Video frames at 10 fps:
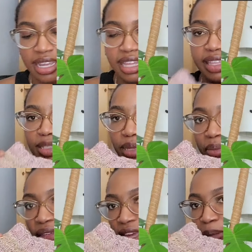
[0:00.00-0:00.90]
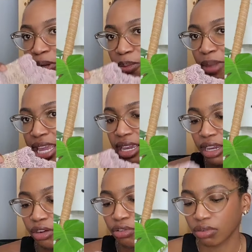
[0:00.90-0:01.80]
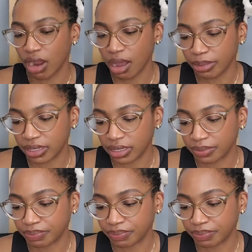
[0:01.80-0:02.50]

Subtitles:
This one I'm thinking I'm going to make cropped